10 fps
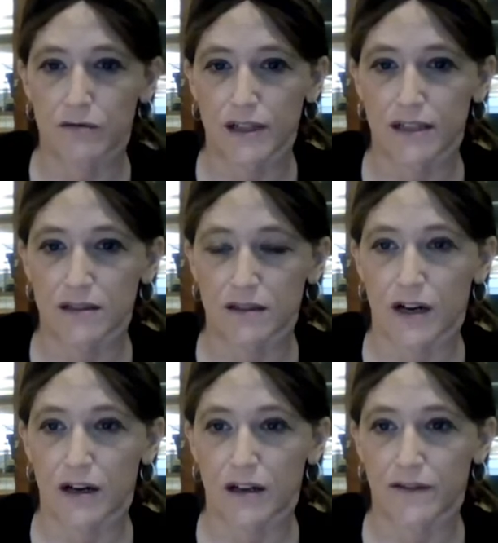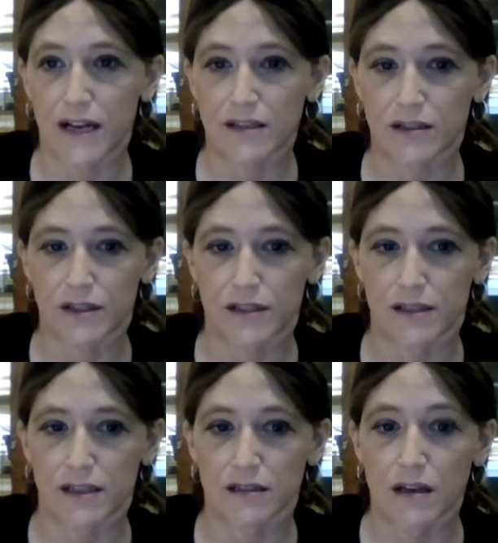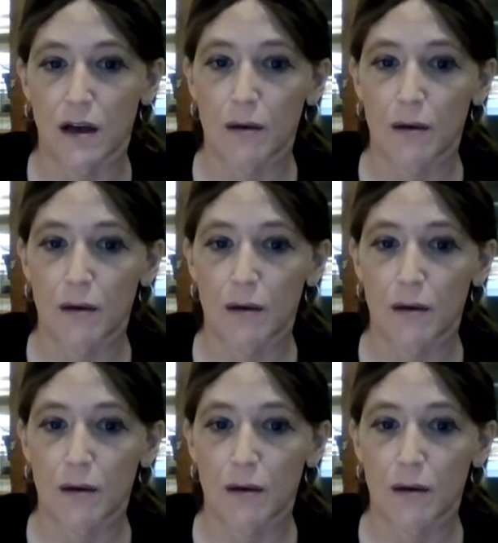risk of cardiovascular disease.